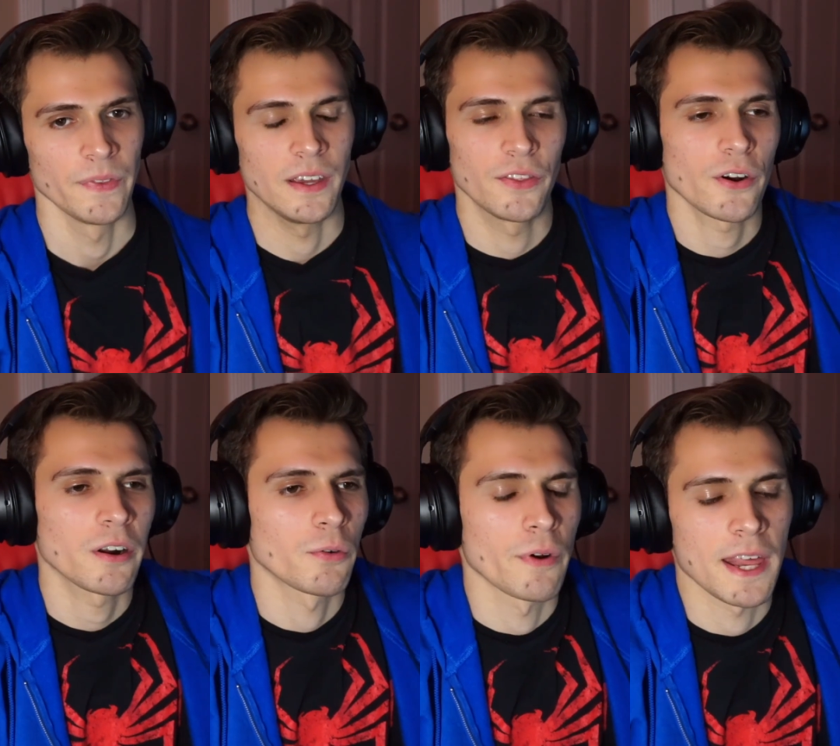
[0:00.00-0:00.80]
Yeah, they're
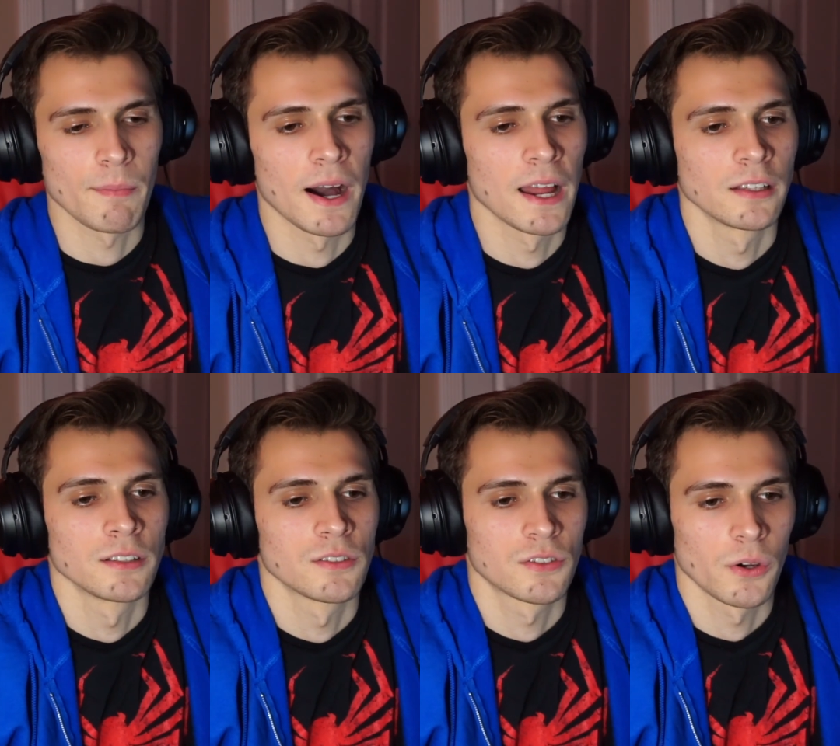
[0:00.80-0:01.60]
on a random
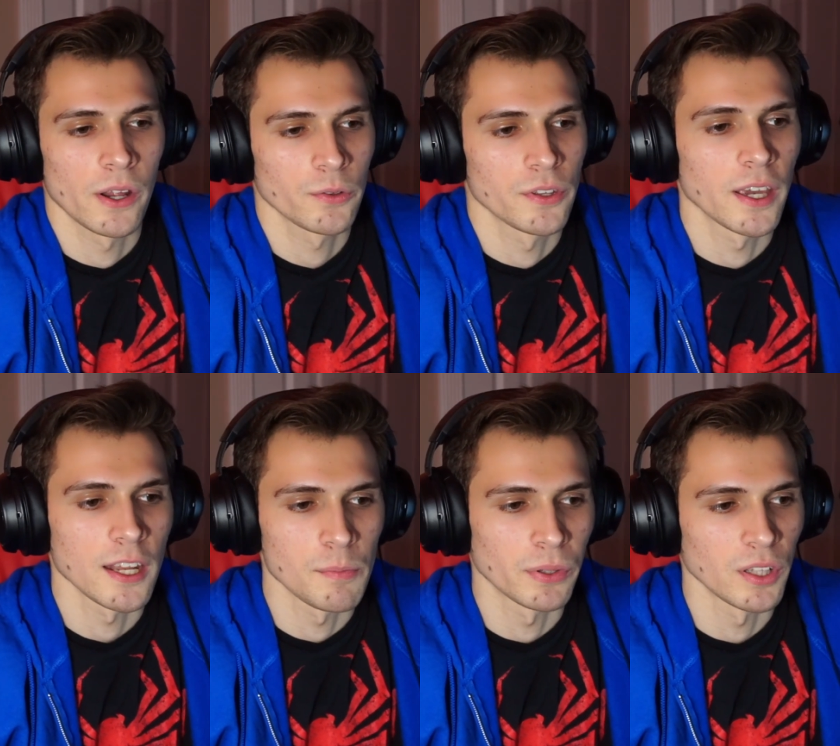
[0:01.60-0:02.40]
island, so I don't think
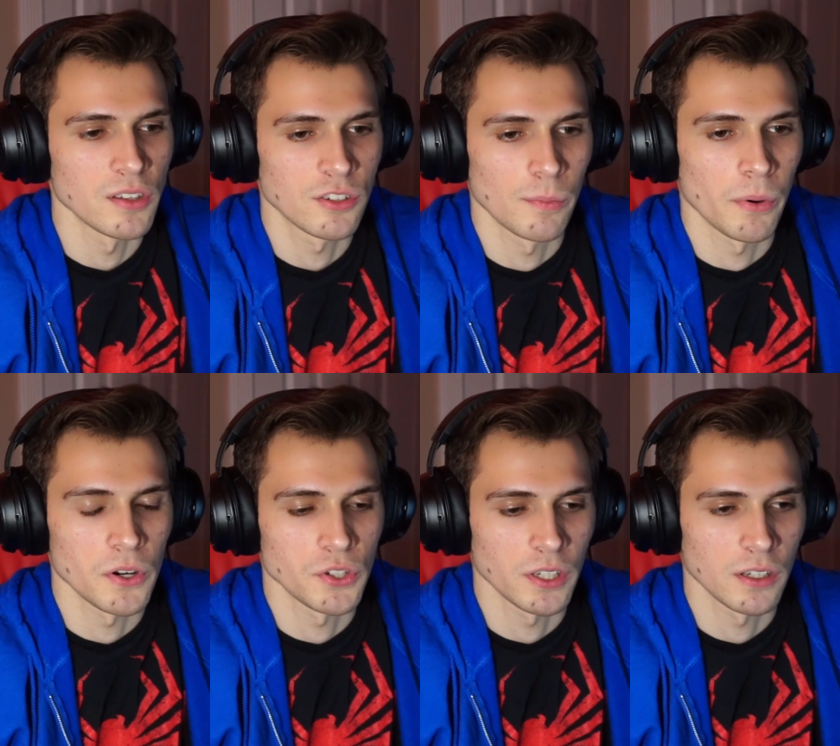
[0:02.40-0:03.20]
any police are
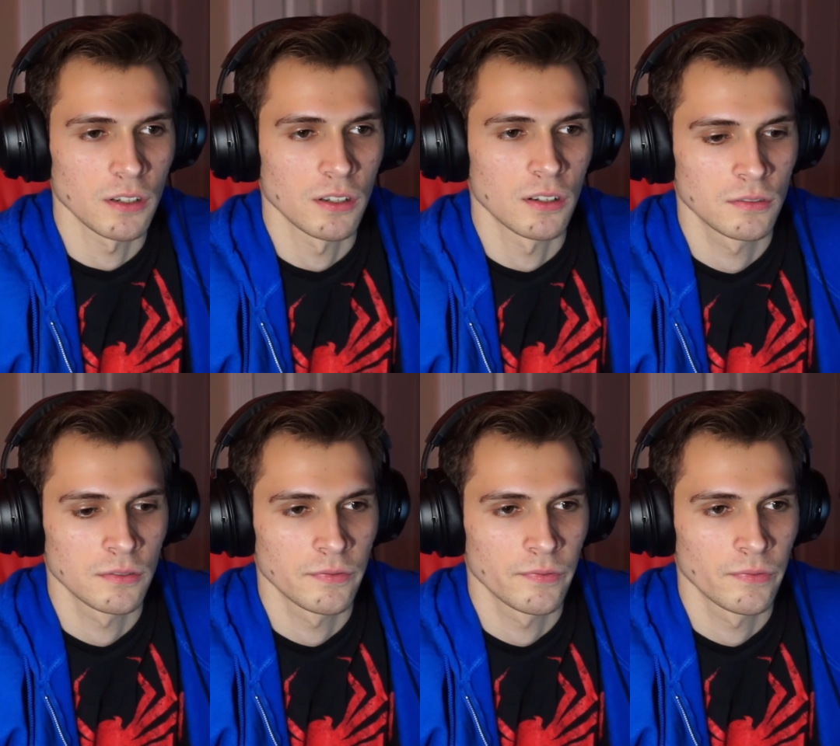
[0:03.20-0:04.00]
barging in.
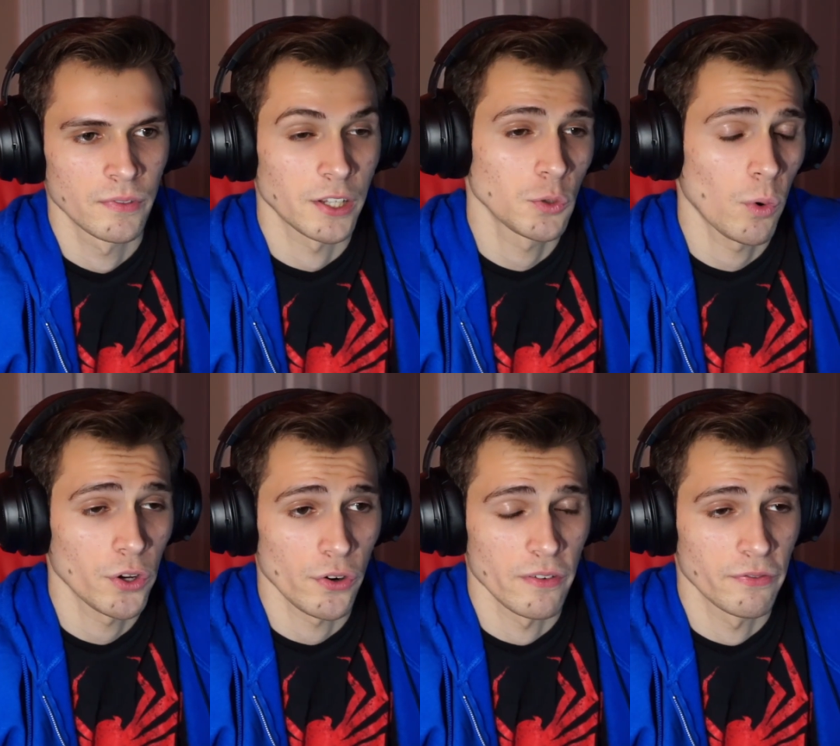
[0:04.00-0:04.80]
I do
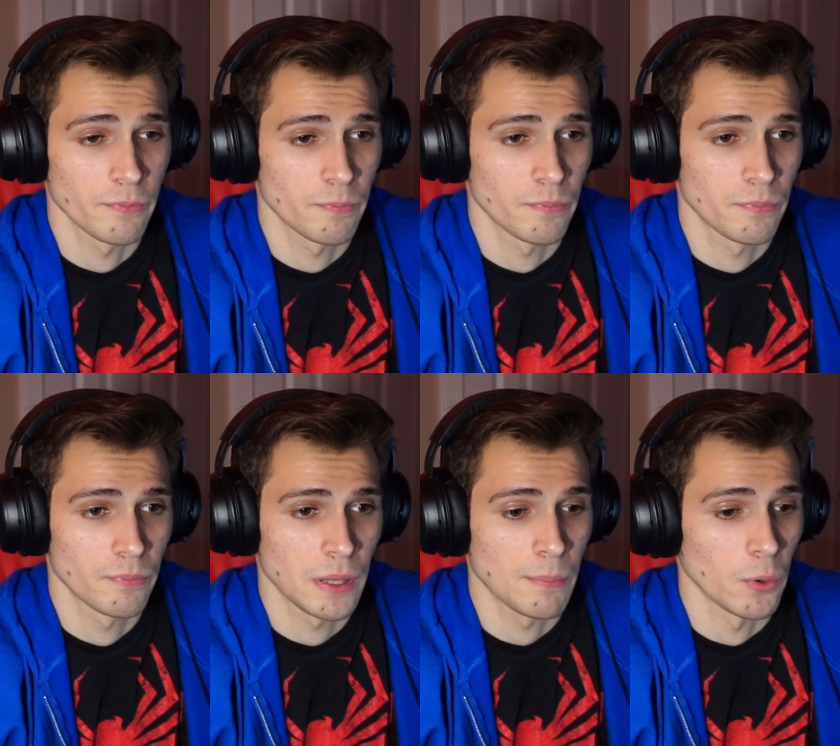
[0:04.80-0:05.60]
wonder if
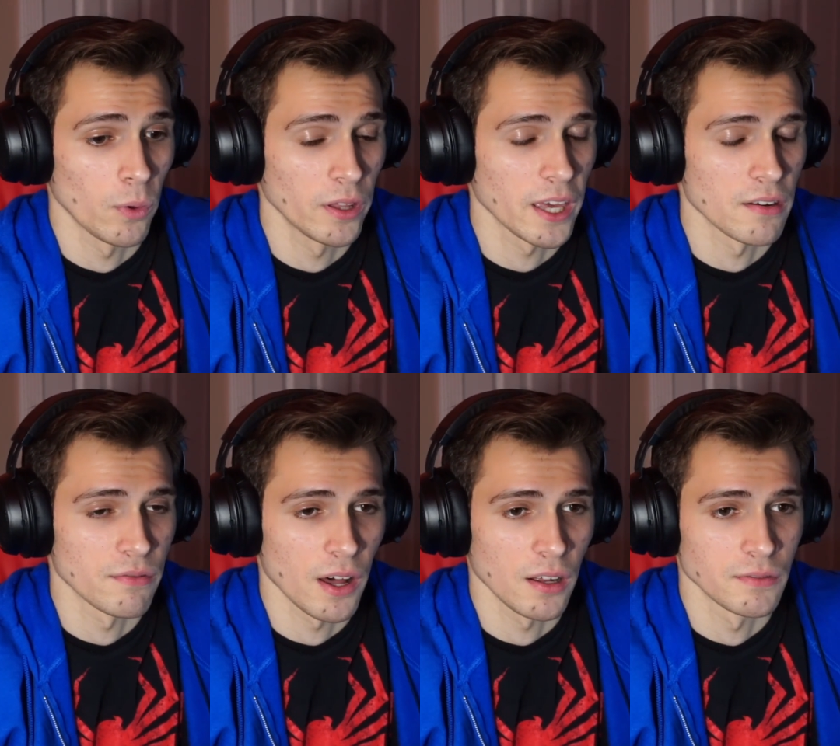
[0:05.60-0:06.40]
people will get
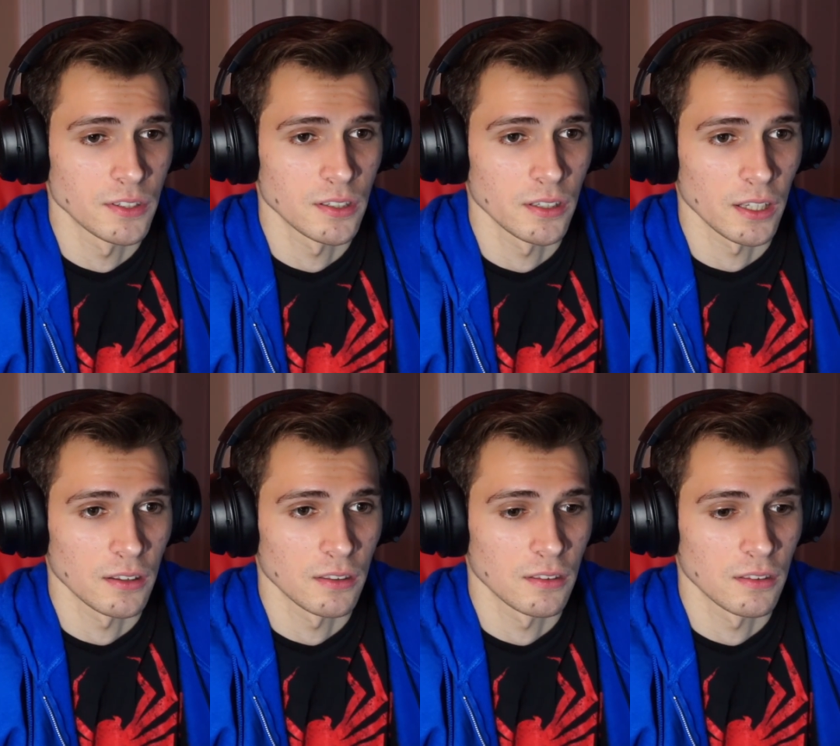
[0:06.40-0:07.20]
involved, like
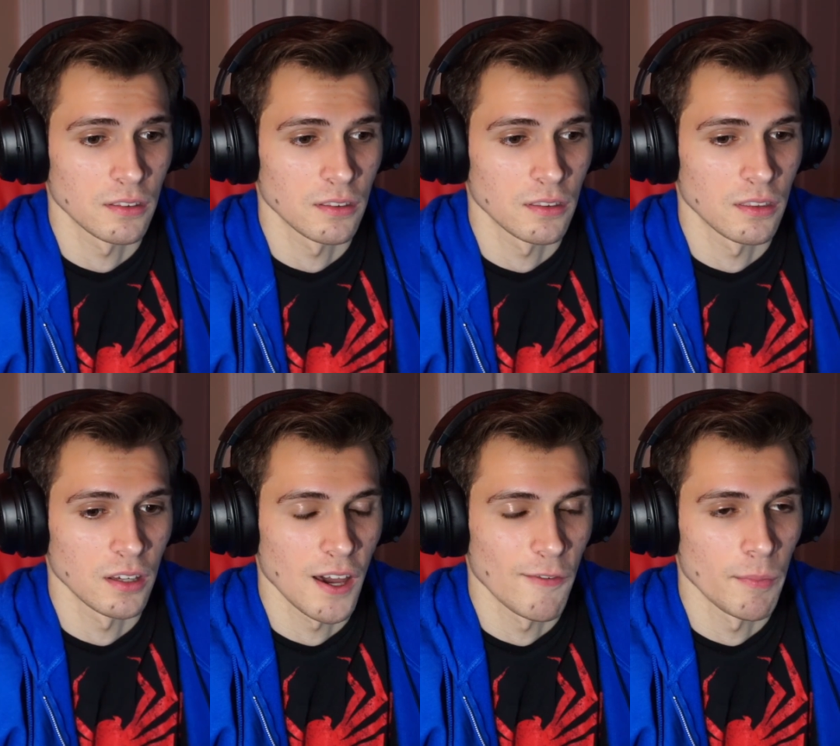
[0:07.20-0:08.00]

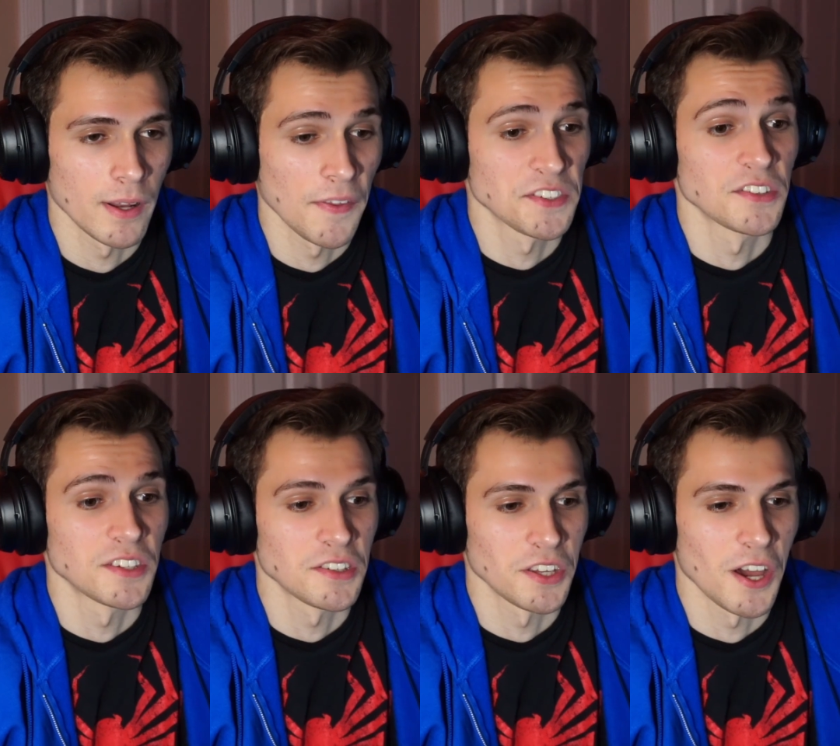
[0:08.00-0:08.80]
the government, unless
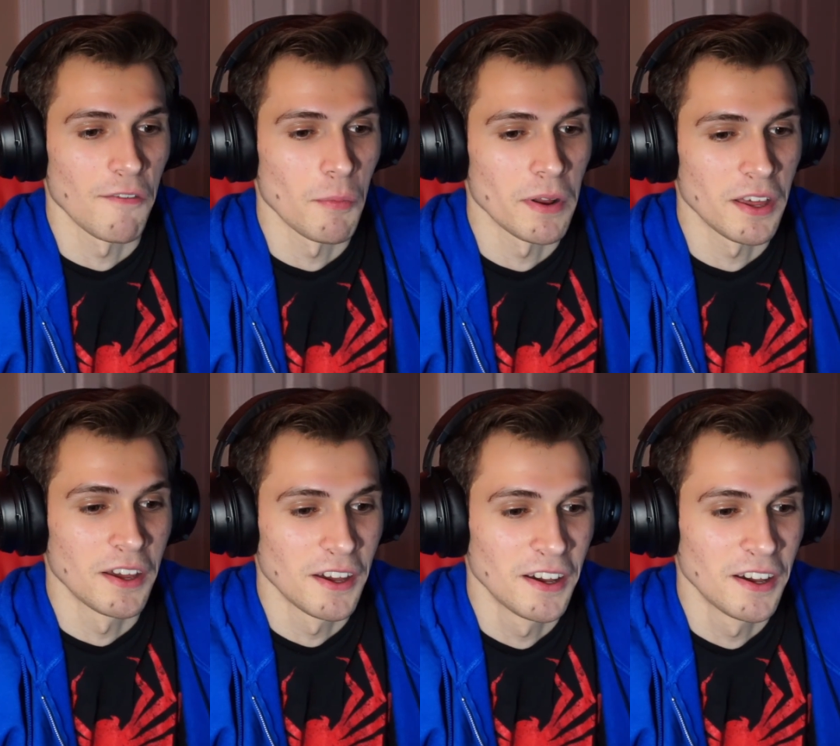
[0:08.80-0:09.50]
this is the government.